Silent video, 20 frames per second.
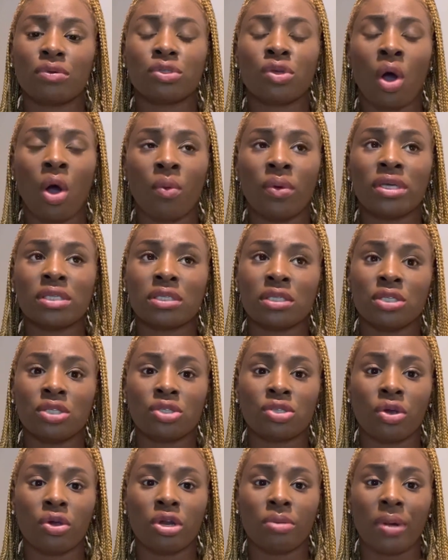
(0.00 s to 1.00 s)
always
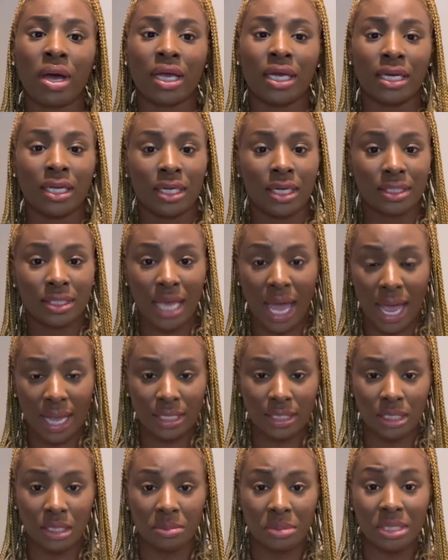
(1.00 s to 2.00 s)
concerned about getting a
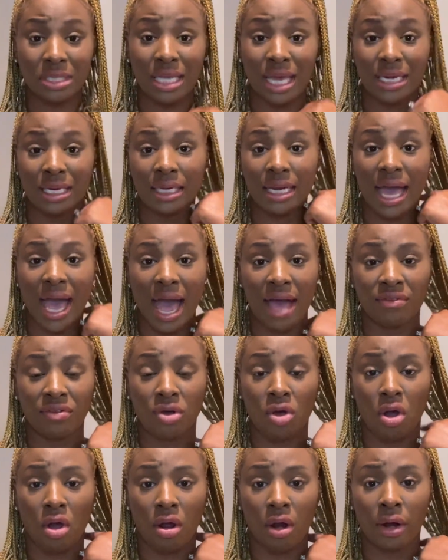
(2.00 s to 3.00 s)
taxi because I didn't have a
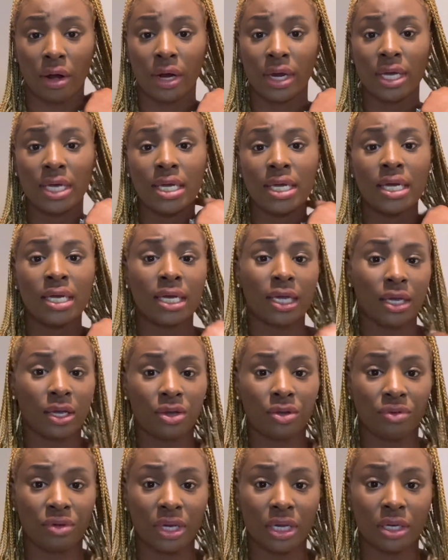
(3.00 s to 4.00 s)
car in
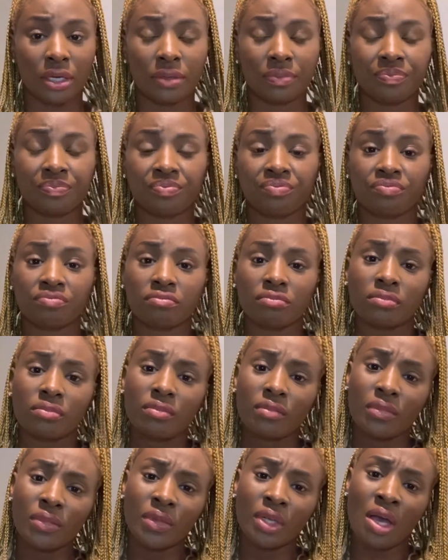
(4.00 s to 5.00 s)
Korea.
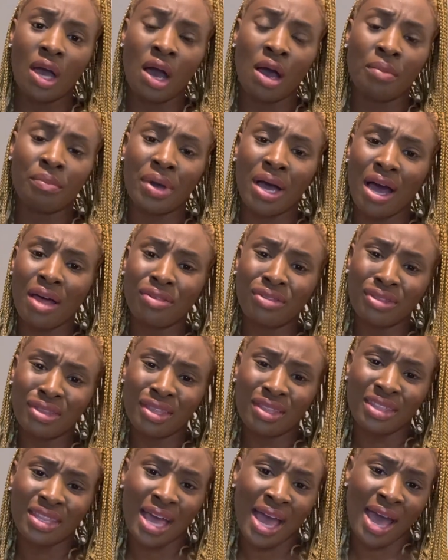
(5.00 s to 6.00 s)
But other
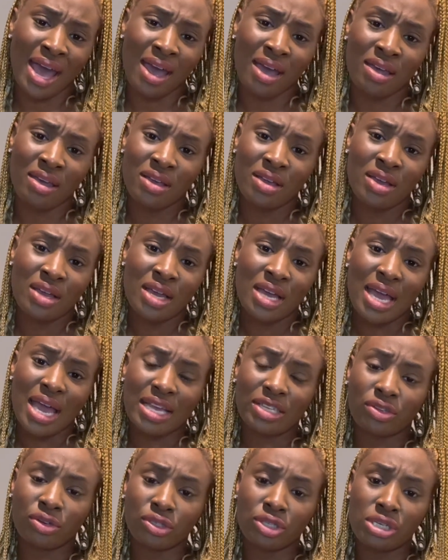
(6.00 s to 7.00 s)
than that,
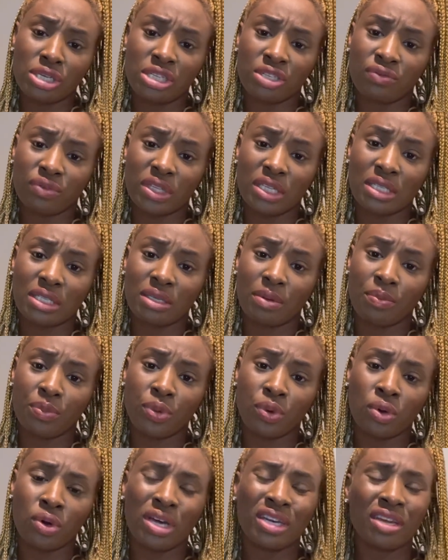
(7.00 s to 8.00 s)
SRT is really
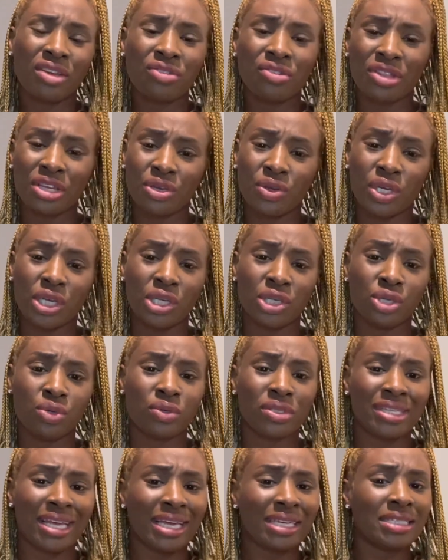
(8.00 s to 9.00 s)
simple. Another thing you can do
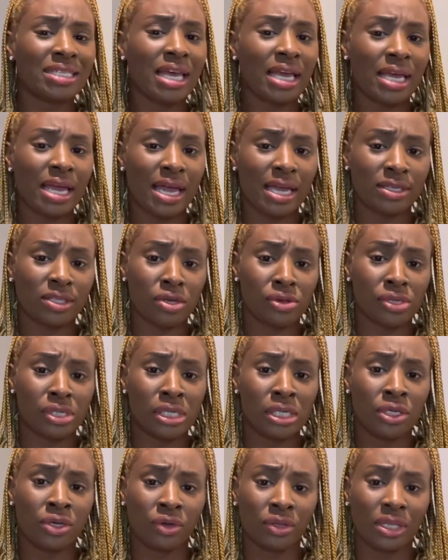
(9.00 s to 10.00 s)
is like take
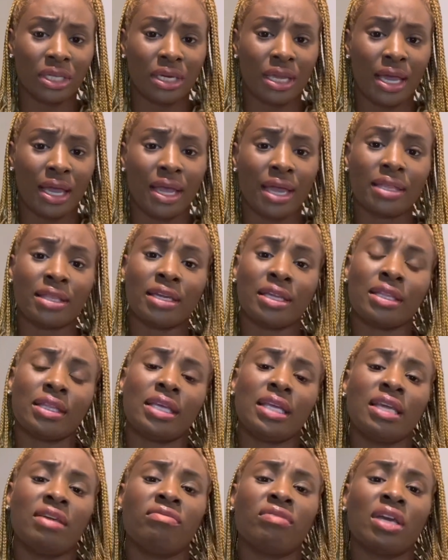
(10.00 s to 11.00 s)
SRT during the day and then in the
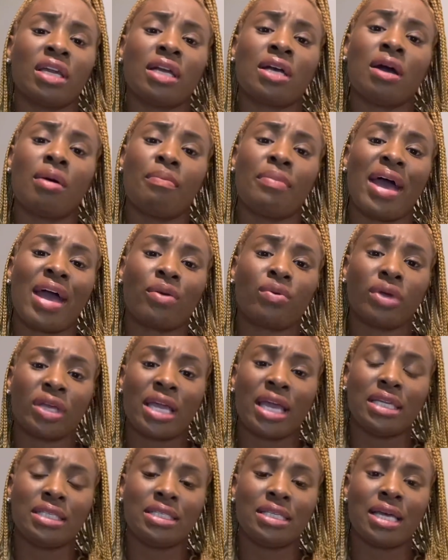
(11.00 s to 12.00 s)
evening come back with
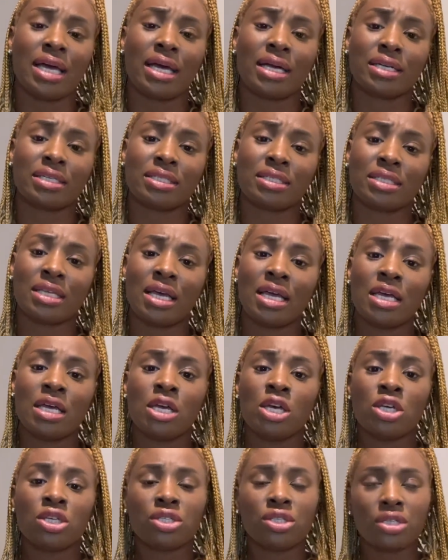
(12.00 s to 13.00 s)
KTX.
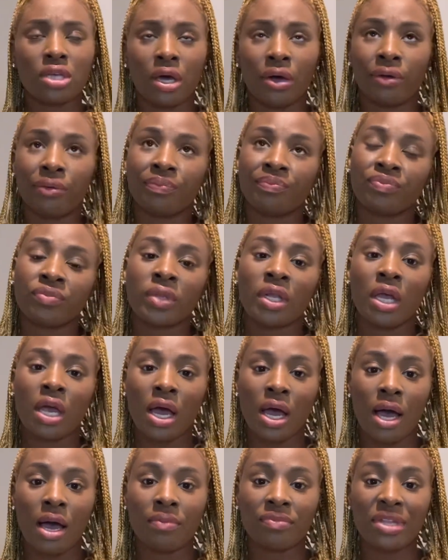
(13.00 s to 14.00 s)
So
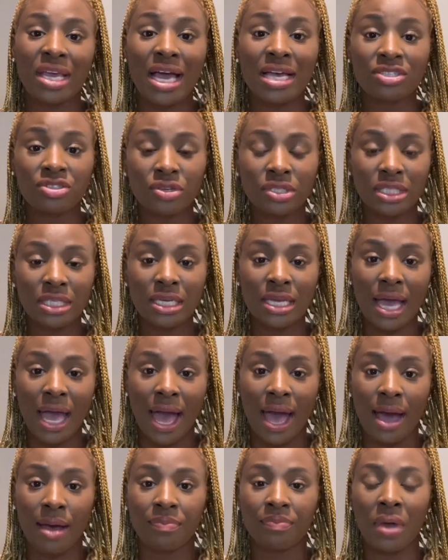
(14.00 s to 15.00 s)
the SRT
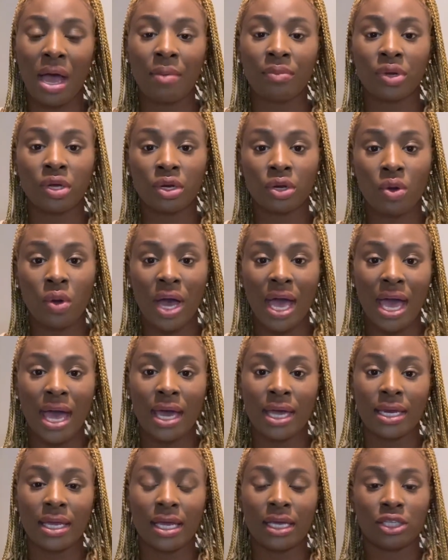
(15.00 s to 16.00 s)
app, I'm going to go
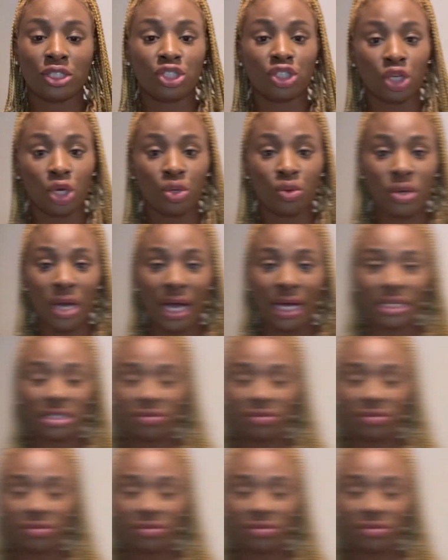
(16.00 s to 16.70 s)
ahead and show you guys